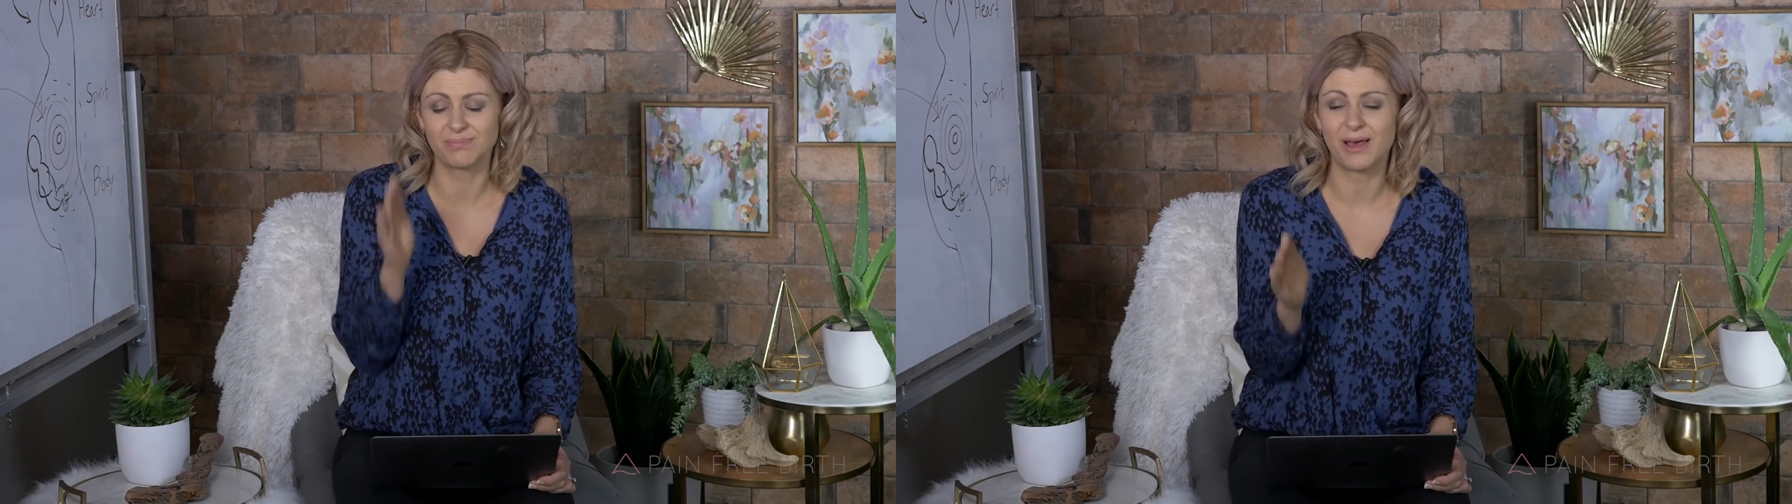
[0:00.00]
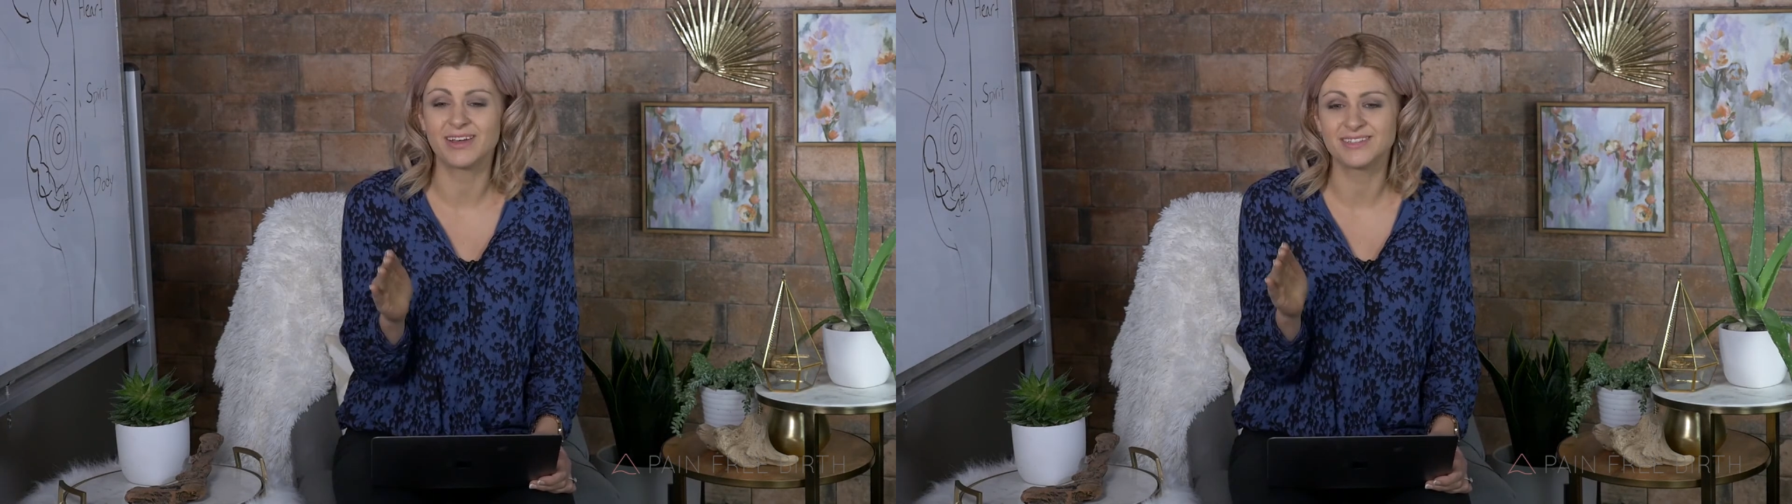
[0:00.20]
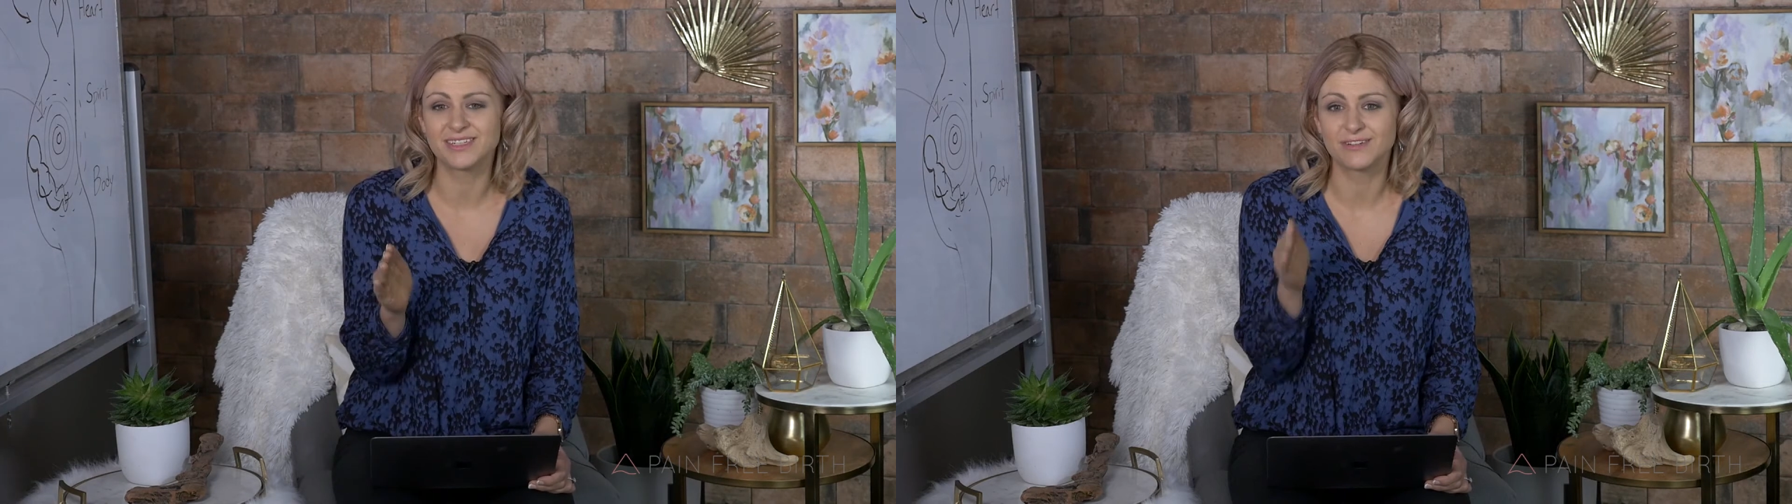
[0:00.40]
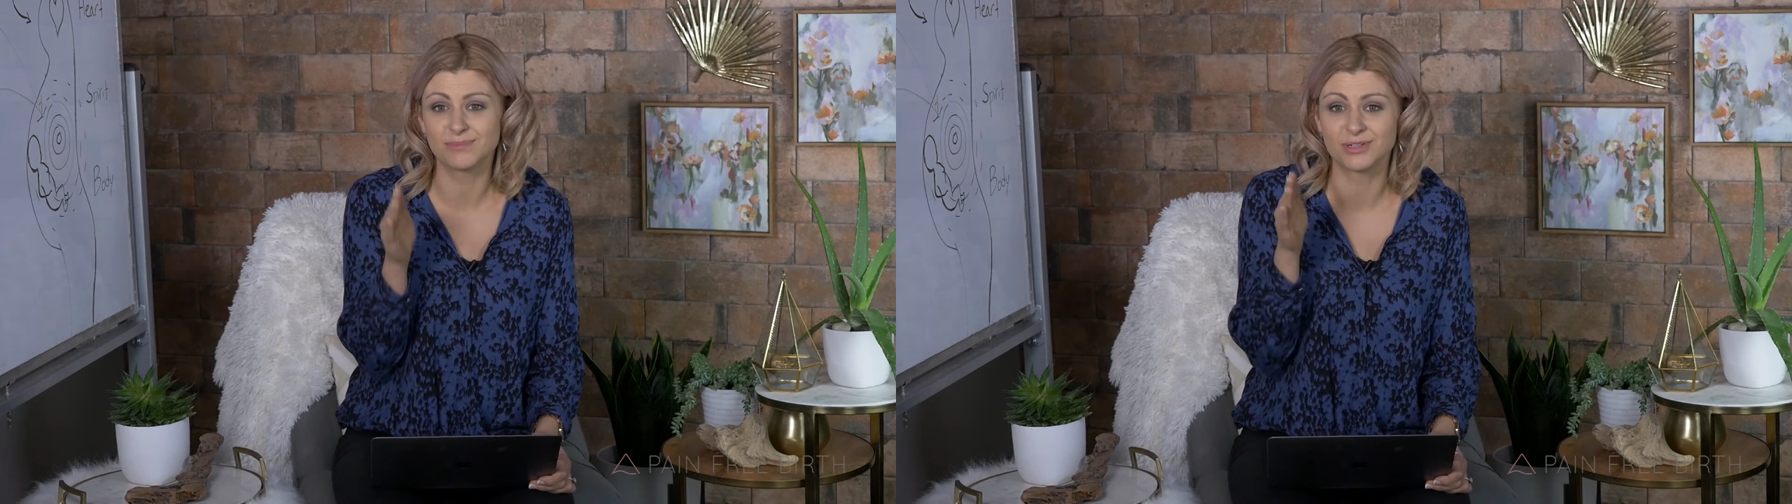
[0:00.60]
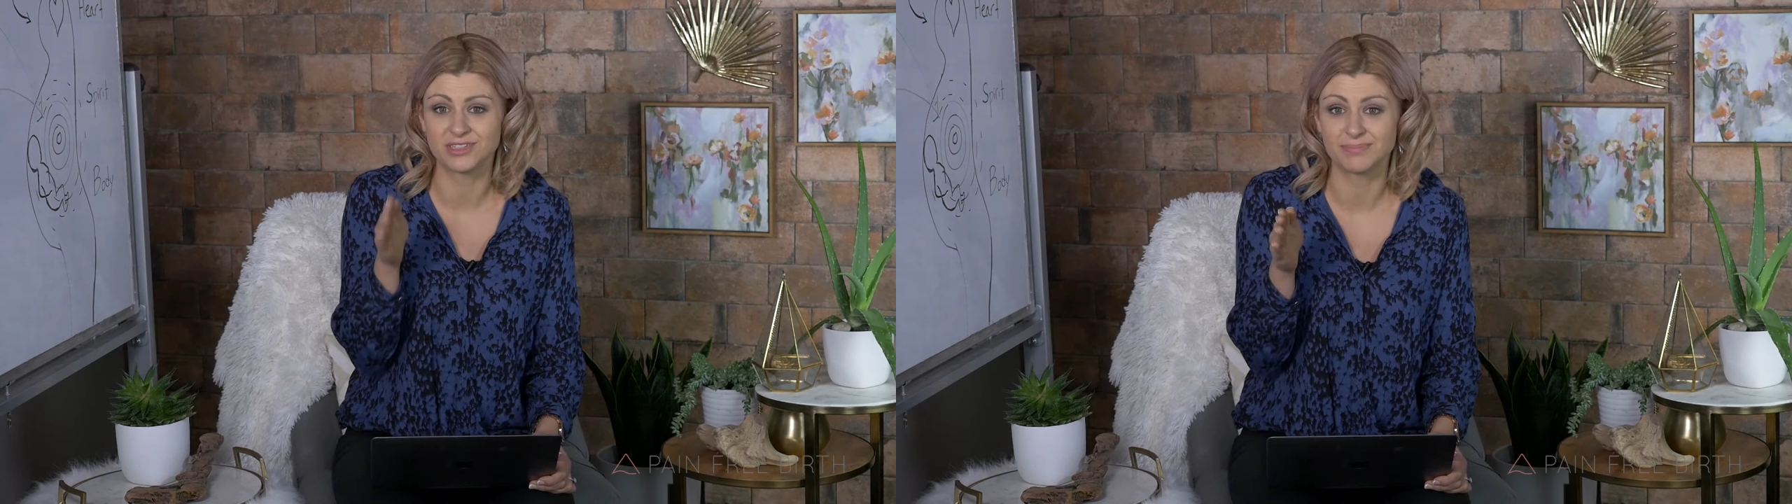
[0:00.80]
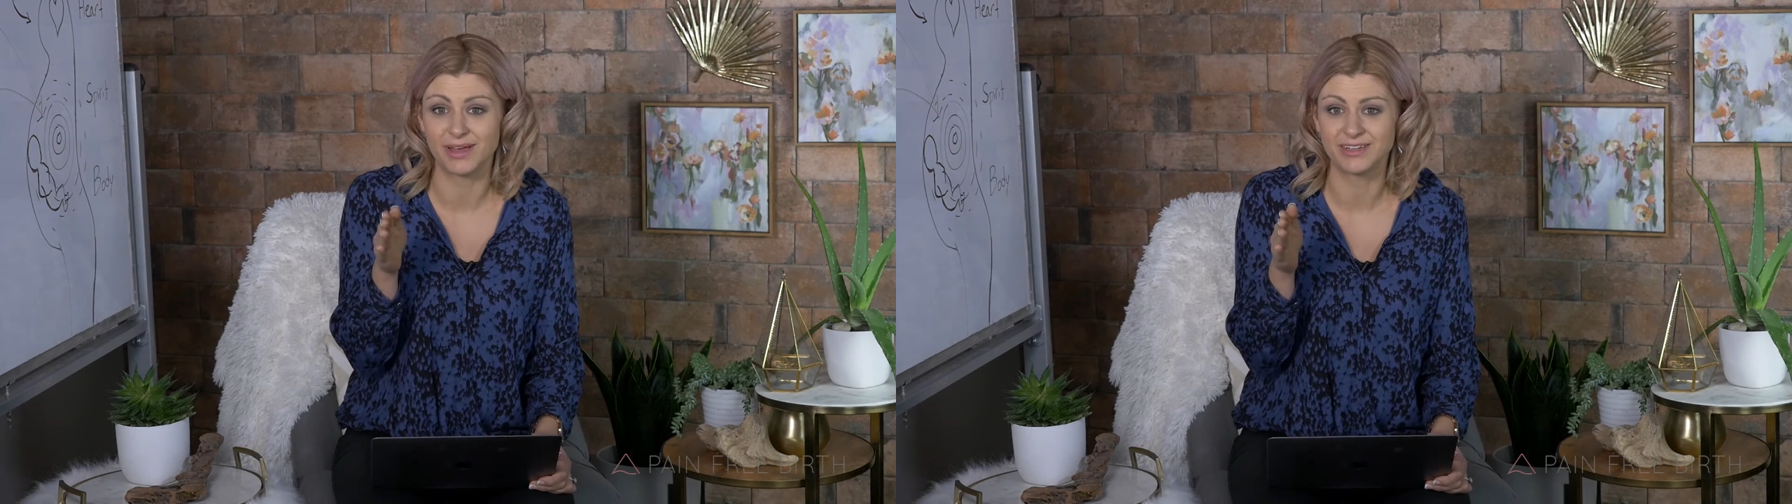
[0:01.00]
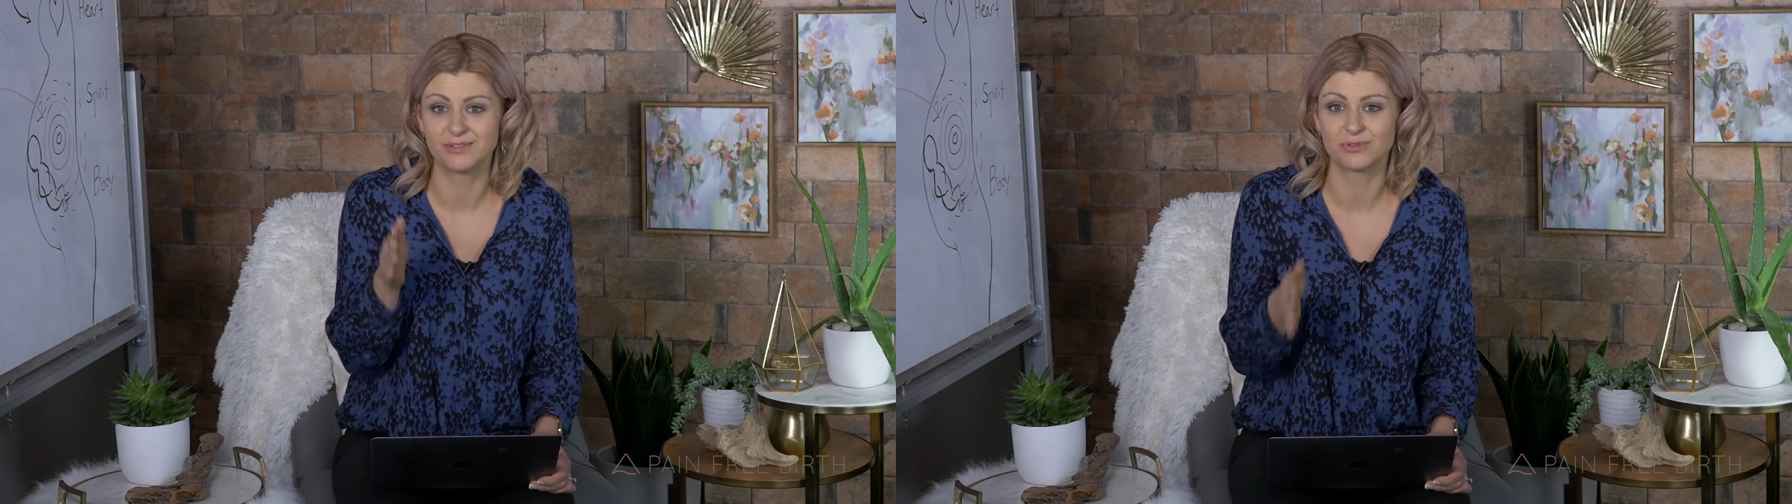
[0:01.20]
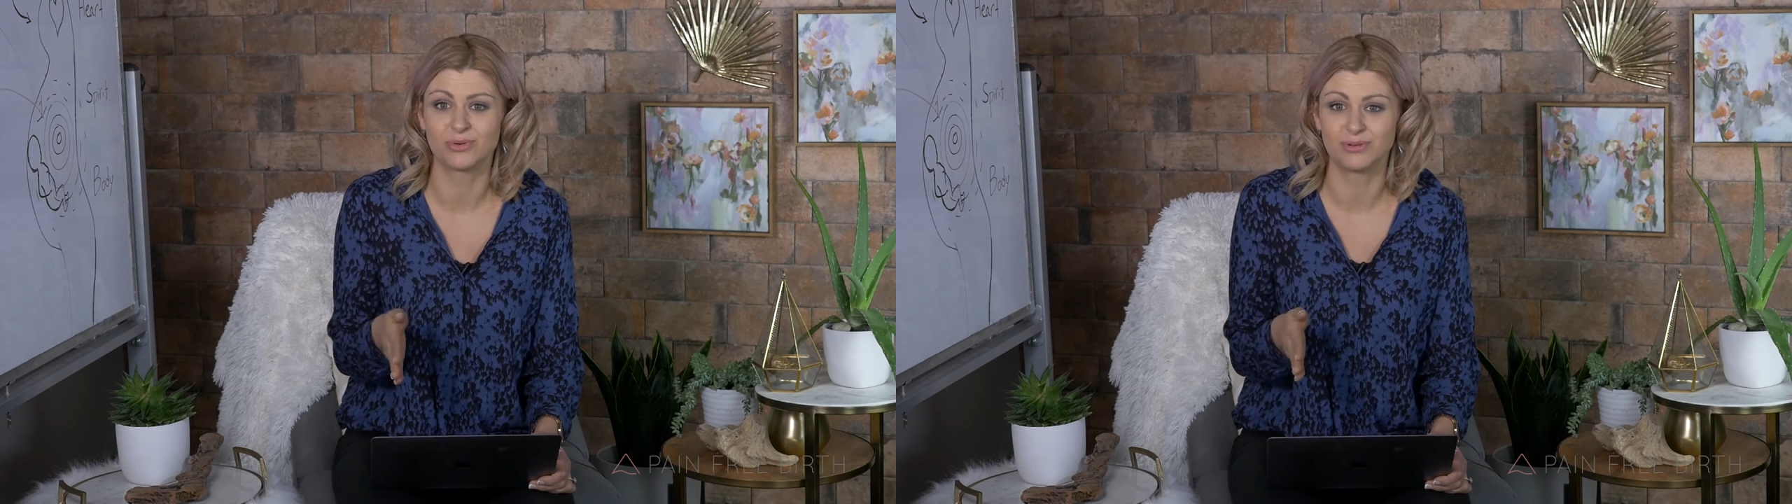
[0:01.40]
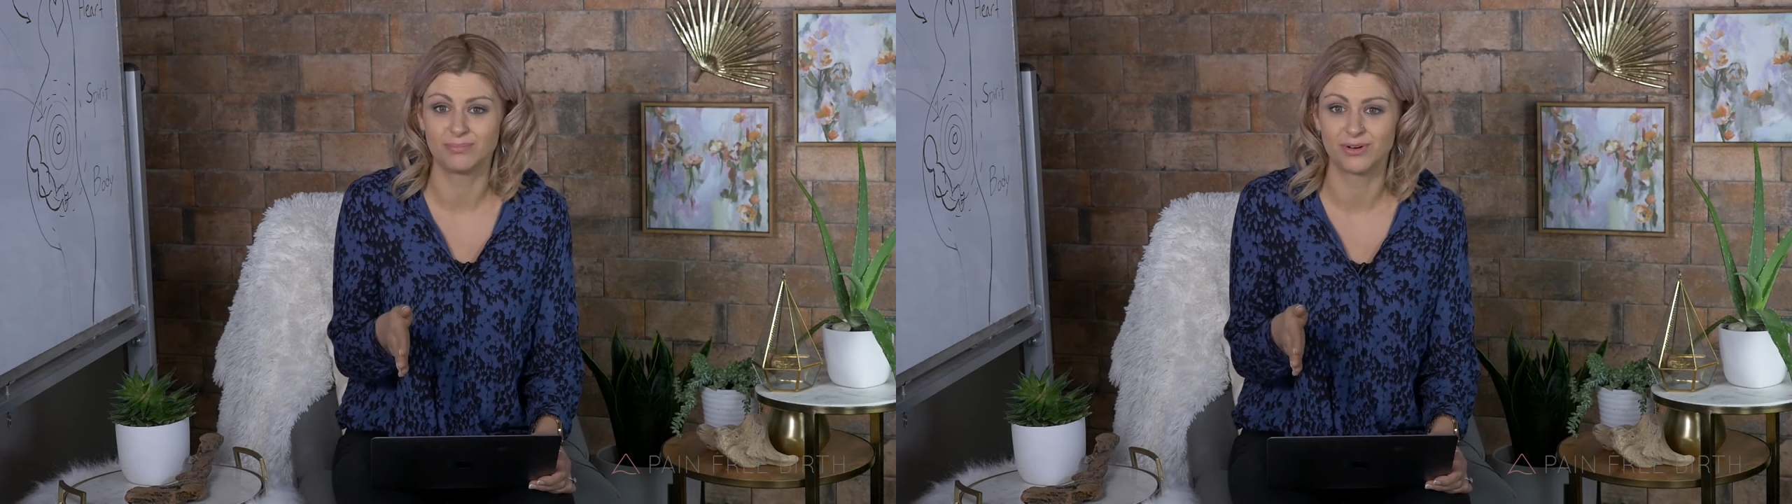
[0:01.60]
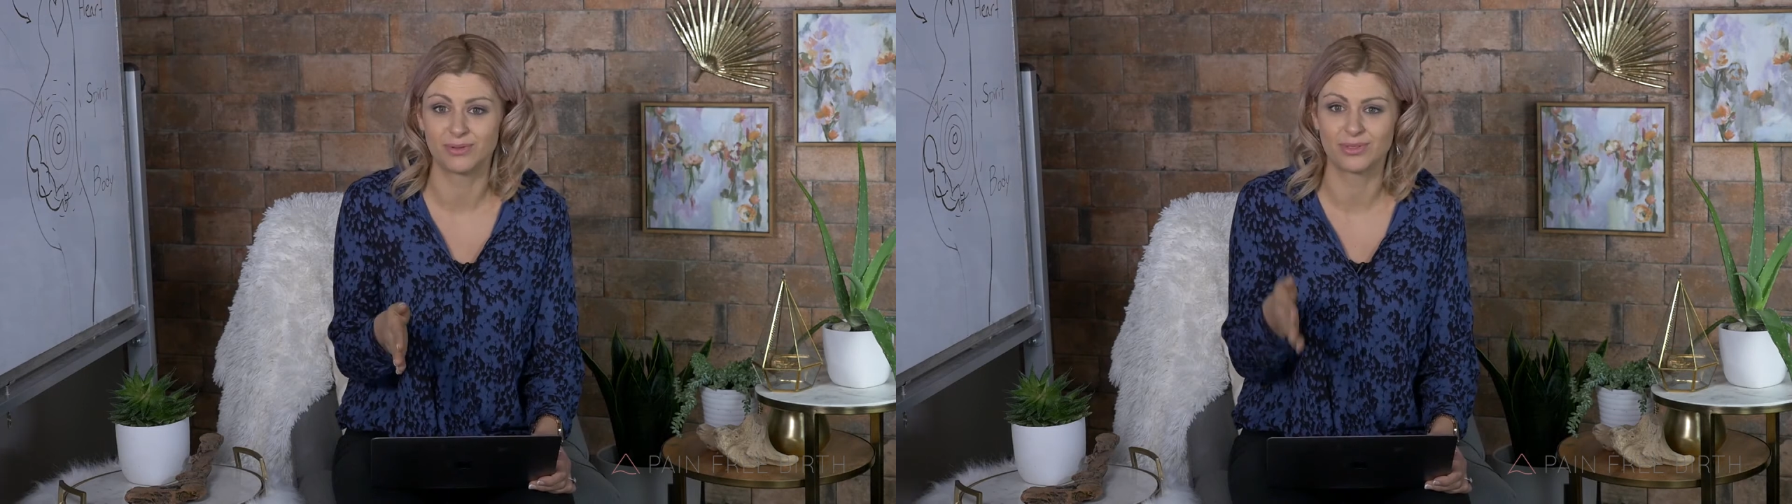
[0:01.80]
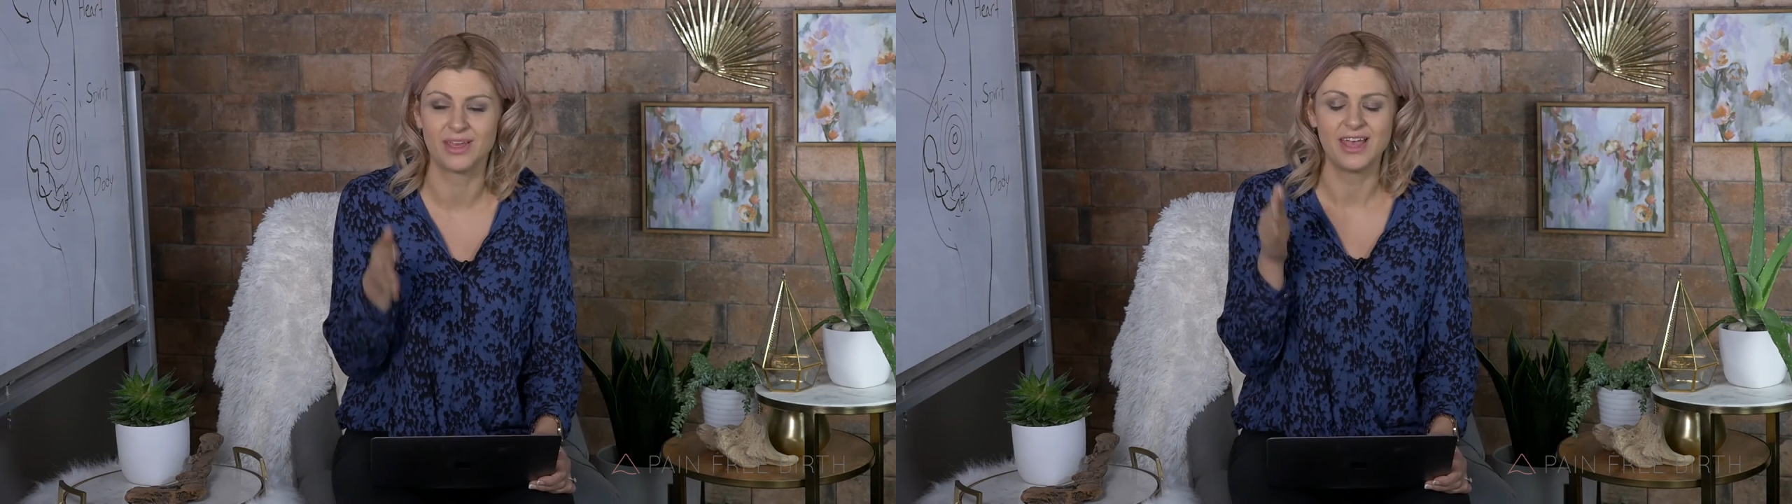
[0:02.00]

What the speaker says: positive perspective toward birth